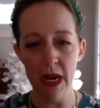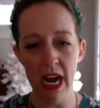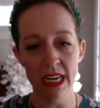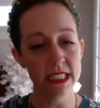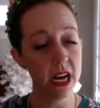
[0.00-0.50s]

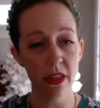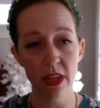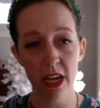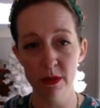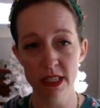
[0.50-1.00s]
I did not
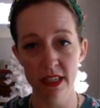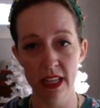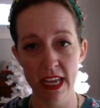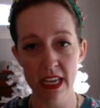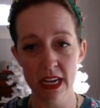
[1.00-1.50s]
think I was going to
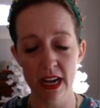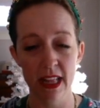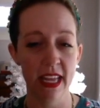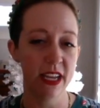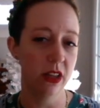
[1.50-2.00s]
like it, and I
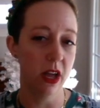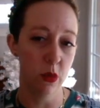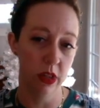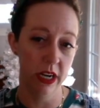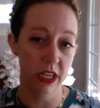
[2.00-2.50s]
like it a lot
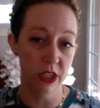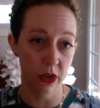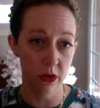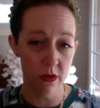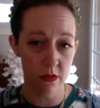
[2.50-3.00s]
more than I
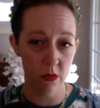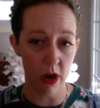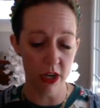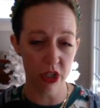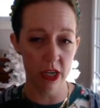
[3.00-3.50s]
do.
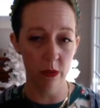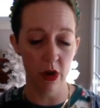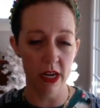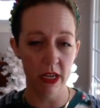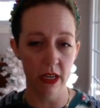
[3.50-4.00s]
Watching
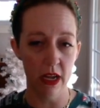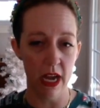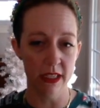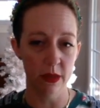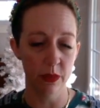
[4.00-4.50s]
Brennan
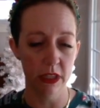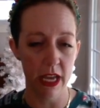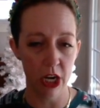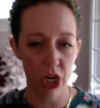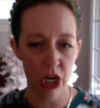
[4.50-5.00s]
as a
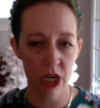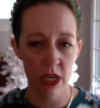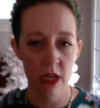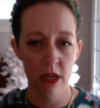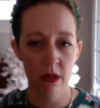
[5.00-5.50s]
player
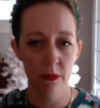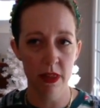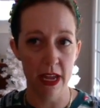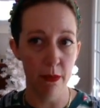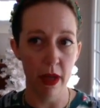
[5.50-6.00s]

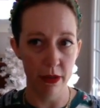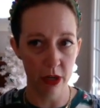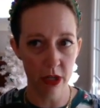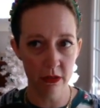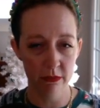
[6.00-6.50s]
play a
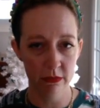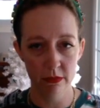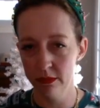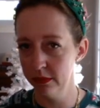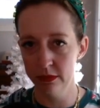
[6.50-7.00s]
mother
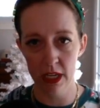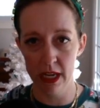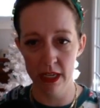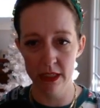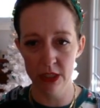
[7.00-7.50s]

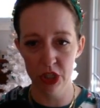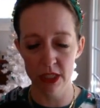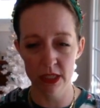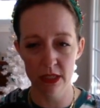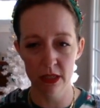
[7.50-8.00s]
is
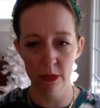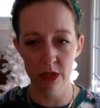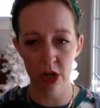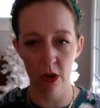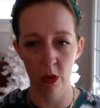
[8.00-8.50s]
just the
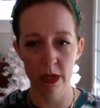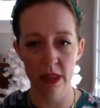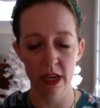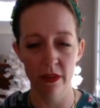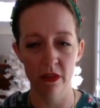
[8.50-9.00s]
most heartwarming
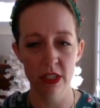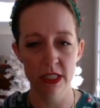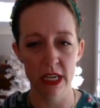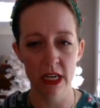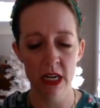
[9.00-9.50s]
thing I've ever
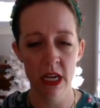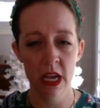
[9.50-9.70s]
seen.